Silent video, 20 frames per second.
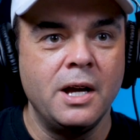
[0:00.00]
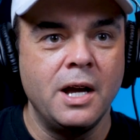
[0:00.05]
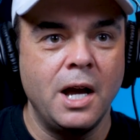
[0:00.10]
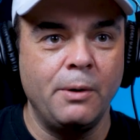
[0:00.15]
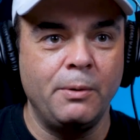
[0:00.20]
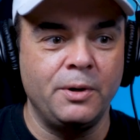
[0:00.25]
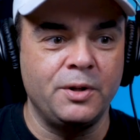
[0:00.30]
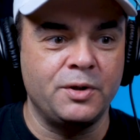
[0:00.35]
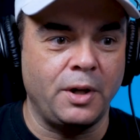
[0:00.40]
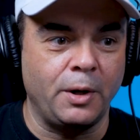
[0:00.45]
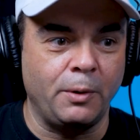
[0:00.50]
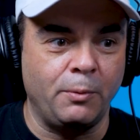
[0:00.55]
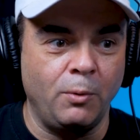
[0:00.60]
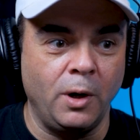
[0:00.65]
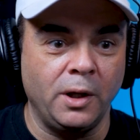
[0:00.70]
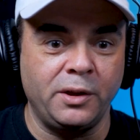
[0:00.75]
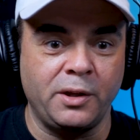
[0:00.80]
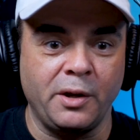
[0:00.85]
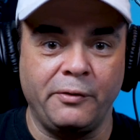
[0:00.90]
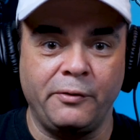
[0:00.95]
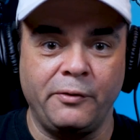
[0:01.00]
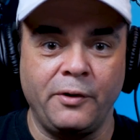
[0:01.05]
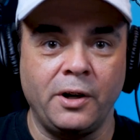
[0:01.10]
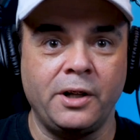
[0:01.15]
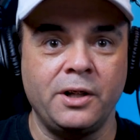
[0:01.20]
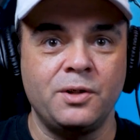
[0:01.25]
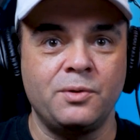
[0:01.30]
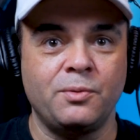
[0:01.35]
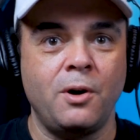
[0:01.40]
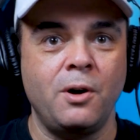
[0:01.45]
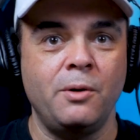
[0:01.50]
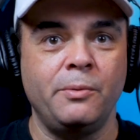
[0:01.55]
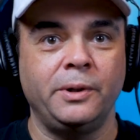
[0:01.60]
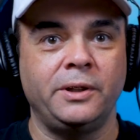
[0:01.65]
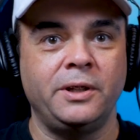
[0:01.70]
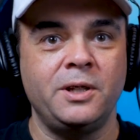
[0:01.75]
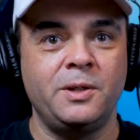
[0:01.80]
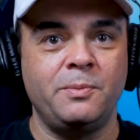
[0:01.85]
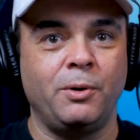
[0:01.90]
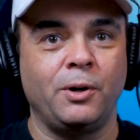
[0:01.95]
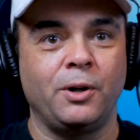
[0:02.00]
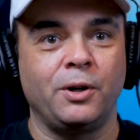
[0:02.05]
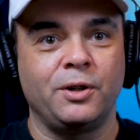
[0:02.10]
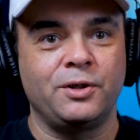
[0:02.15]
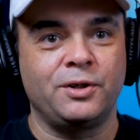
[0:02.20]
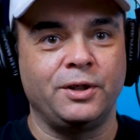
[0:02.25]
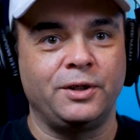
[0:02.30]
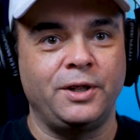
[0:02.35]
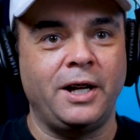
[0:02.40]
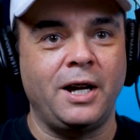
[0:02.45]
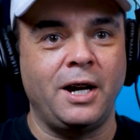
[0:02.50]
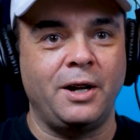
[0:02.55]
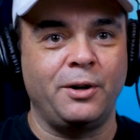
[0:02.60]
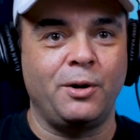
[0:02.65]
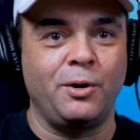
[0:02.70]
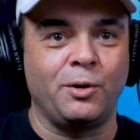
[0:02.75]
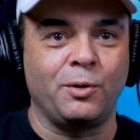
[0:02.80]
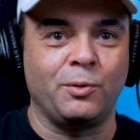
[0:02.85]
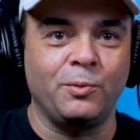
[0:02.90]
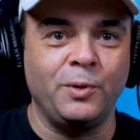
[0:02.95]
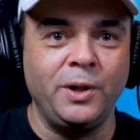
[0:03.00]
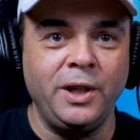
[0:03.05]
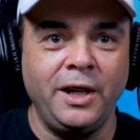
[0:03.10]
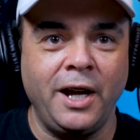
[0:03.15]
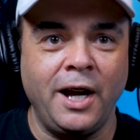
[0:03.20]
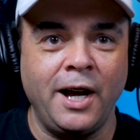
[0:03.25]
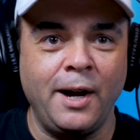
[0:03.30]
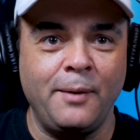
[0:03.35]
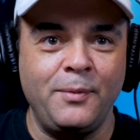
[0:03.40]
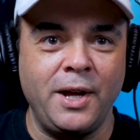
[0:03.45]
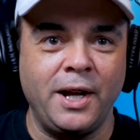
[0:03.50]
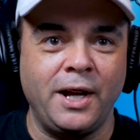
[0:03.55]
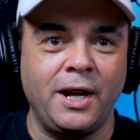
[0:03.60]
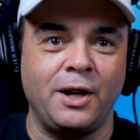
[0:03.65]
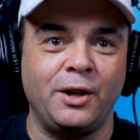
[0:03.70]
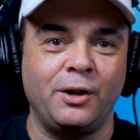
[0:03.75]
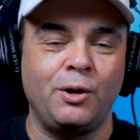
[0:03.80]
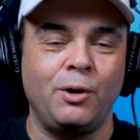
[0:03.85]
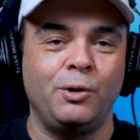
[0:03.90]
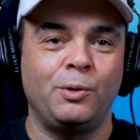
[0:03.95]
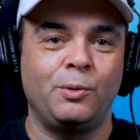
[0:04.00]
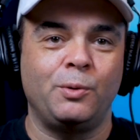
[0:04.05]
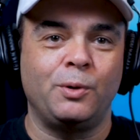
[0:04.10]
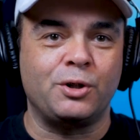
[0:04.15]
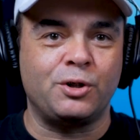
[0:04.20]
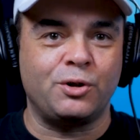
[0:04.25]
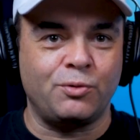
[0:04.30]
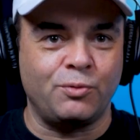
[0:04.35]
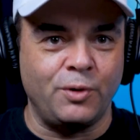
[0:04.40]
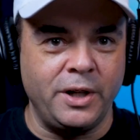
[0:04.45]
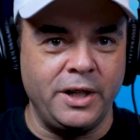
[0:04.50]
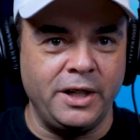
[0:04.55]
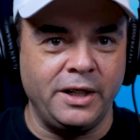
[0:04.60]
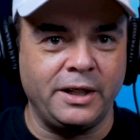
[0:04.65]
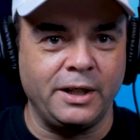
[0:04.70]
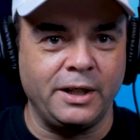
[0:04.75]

It was like, what the fuck is wrong with this person? They got to go to rehab. They got to go to a shrink.